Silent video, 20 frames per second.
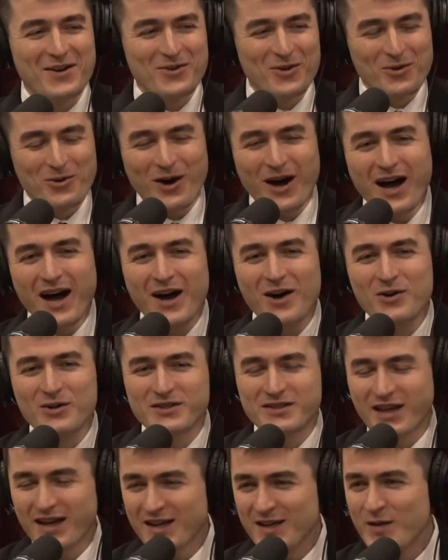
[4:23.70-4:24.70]
don't know how
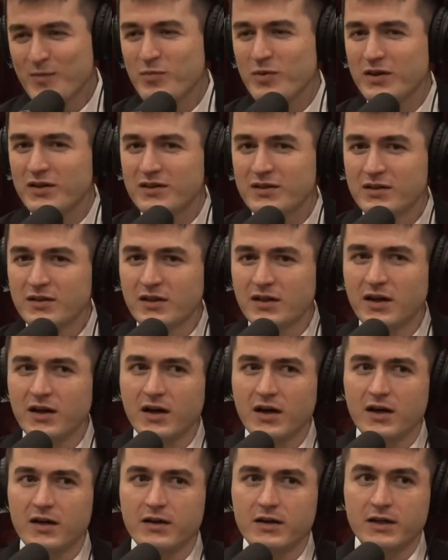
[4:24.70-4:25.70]
exactly, but
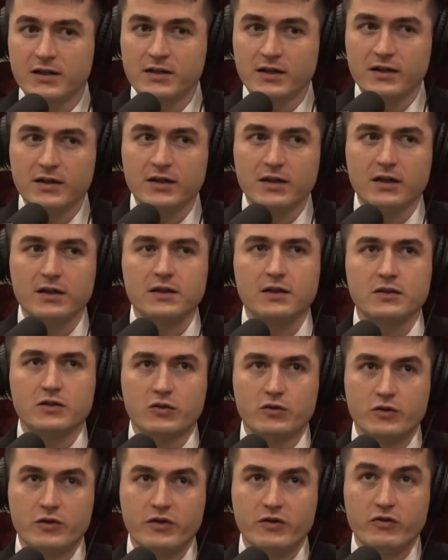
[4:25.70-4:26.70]

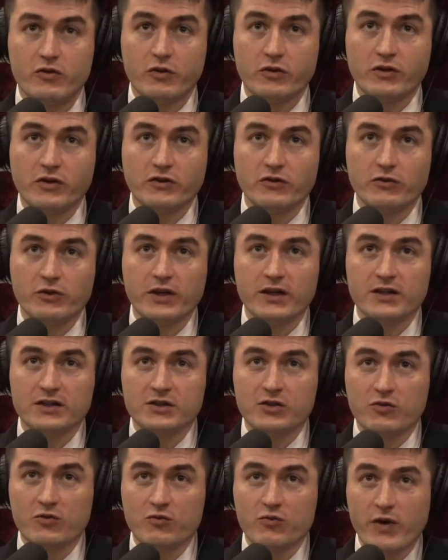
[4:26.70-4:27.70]
so you get it
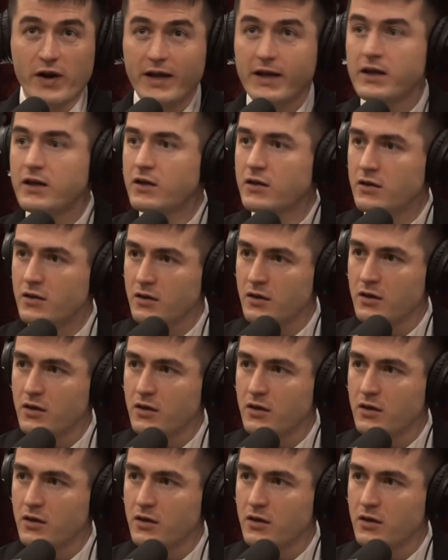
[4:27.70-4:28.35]
to rank.